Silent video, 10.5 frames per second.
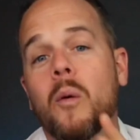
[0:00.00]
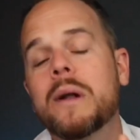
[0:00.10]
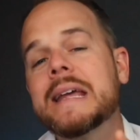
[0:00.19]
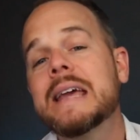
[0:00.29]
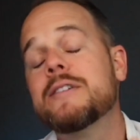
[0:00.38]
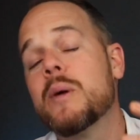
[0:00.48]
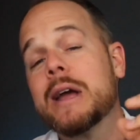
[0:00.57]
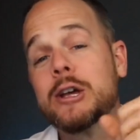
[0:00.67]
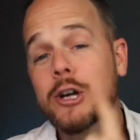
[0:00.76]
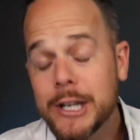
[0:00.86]
I wanna give you
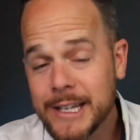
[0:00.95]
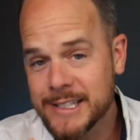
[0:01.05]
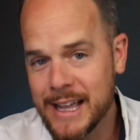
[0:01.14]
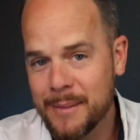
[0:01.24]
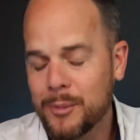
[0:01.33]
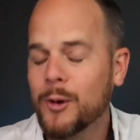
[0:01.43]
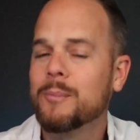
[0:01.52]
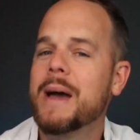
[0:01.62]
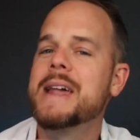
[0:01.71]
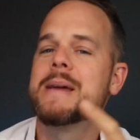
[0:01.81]
a good
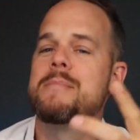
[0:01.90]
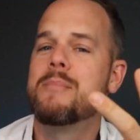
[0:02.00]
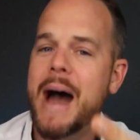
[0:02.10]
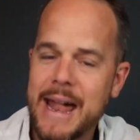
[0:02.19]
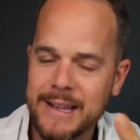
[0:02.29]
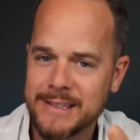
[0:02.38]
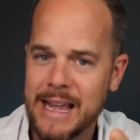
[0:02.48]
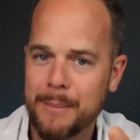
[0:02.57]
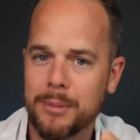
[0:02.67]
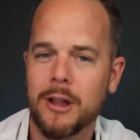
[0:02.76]
example and a bad
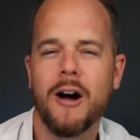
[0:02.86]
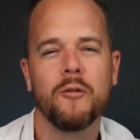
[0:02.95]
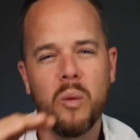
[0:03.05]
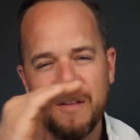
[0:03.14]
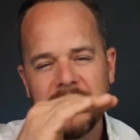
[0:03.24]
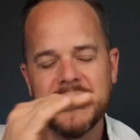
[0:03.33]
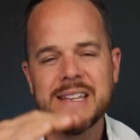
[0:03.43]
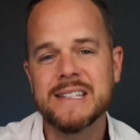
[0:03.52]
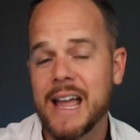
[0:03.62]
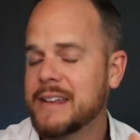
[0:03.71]
example of what
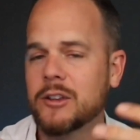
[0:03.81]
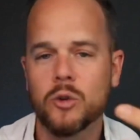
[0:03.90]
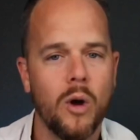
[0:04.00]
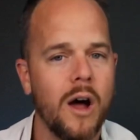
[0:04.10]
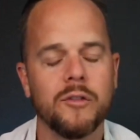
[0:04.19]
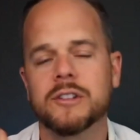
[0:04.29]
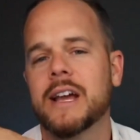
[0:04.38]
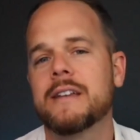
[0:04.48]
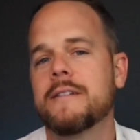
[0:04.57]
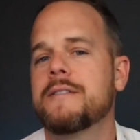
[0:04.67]
these 10 to 12 or
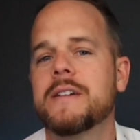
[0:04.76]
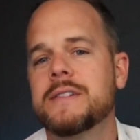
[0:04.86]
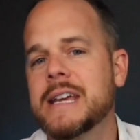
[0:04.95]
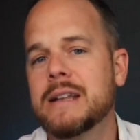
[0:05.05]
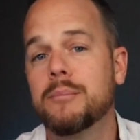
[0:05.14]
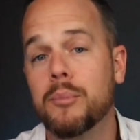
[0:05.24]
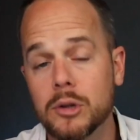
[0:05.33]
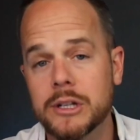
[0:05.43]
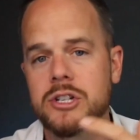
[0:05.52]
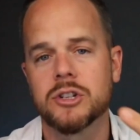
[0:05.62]
10 to 15
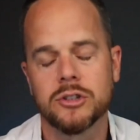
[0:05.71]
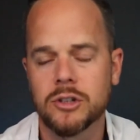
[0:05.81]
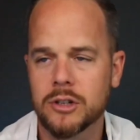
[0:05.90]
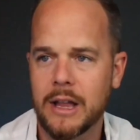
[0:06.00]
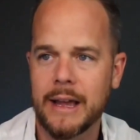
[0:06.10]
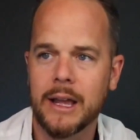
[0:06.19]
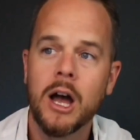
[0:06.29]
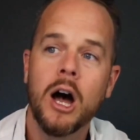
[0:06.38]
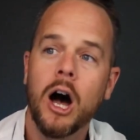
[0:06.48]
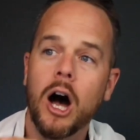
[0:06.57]
bullets should look like.
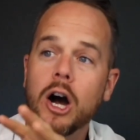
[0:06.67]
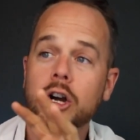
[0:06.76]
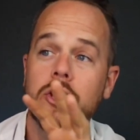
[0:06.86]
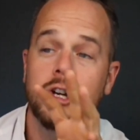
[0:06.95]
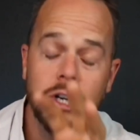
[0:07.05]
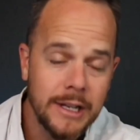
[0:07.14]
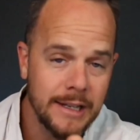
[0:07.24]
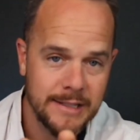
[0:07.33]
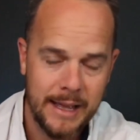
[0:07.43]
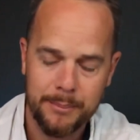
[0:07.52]
A good
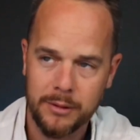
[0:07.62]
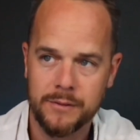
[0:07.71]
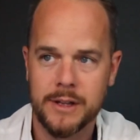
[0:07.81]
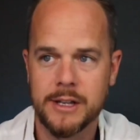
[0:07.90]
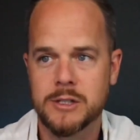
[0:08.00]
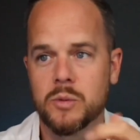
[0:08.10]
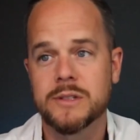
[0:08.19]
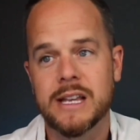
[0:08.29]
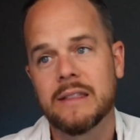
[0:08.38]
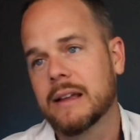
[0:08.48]
example of this
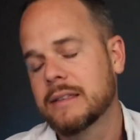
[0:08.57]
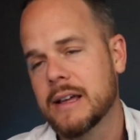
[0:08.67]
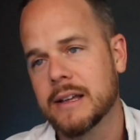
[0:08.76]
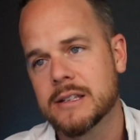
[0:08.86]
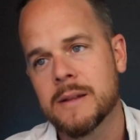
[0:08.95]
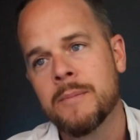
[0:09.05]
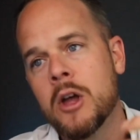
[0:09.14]
would sound like this.